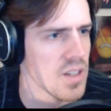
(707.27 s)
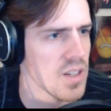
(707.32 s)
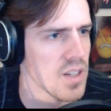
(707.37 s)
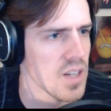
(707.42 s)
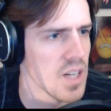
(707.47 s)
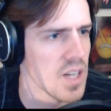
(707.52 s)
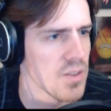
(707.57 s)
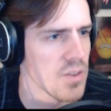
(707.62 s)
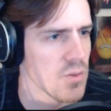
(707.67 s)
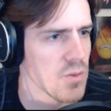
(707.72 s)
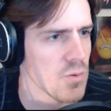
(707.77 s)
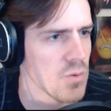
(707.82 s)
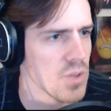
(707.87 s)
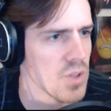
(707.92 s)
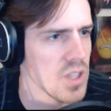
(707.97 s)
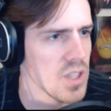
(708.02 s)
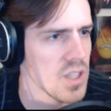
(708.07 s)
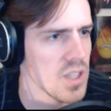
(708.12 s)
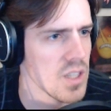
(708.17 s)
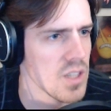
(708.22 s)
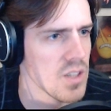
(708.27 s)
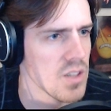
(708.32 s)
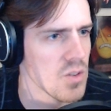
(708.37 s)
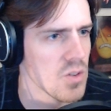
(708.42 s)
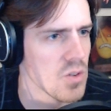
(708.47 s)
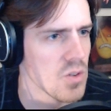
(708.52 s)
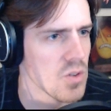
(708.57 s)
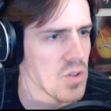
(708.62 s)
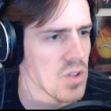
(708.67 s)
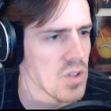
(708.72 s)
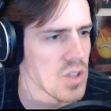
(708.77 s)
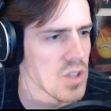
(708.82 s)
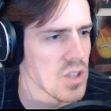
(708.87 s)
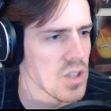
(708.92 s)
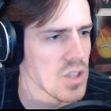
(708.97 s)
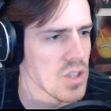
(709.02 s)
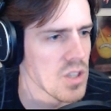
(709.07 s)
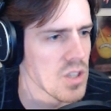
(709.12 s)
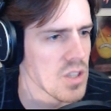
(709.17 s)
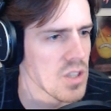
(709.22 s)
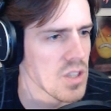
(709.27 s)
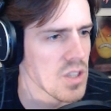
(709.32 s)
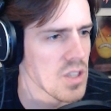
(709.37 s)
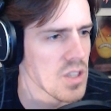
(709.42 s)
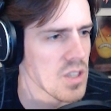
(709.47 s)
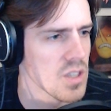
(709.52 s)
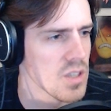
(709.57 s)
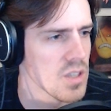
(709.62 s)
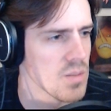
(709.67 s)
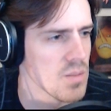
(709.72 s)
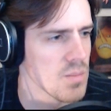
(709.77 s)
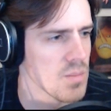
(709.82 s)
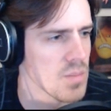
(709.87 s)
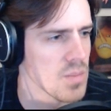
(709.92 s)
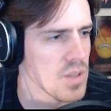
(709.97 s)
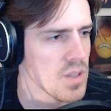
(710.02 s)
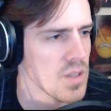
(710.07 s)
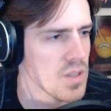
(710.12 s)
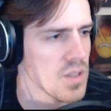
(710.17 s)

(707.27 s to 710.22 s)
I have a really hard time